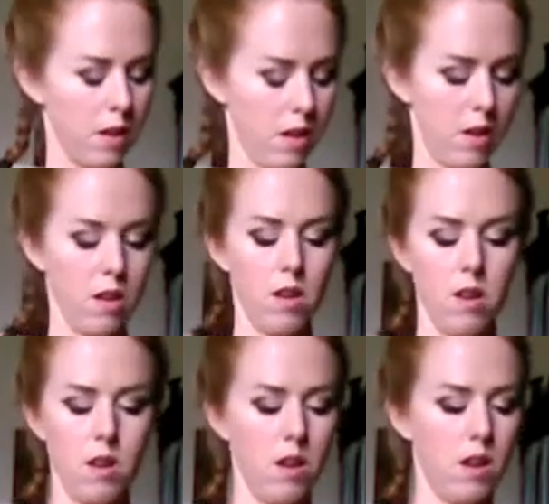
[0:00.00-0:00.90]
Okay,
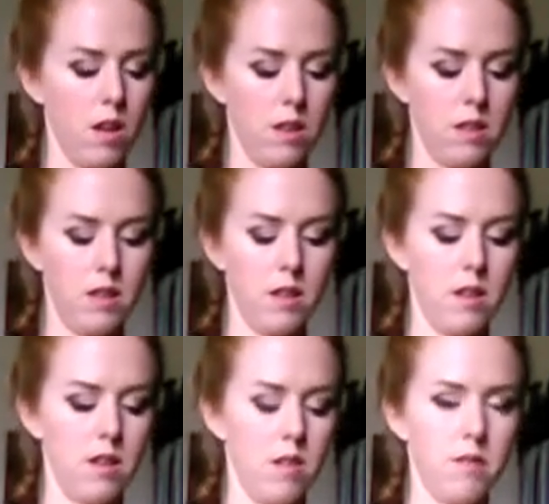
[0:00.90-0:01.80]
I'm going to take
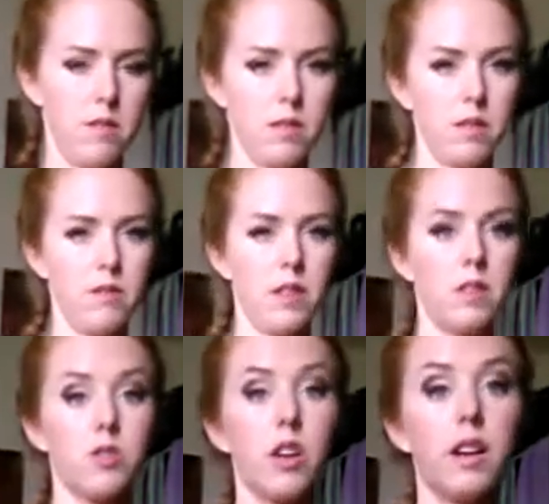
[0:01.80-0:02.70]
that off and see if I
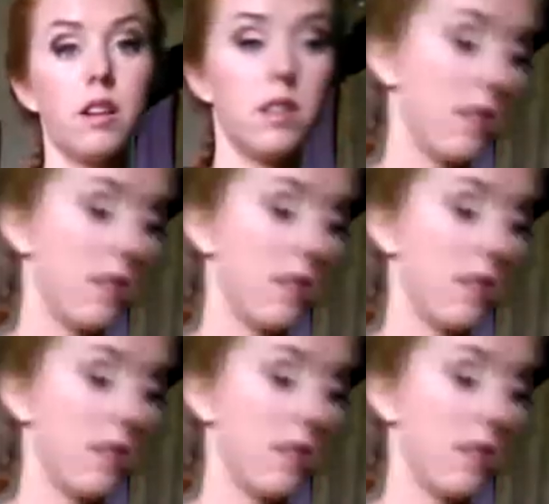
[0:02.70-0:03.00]
can try it on a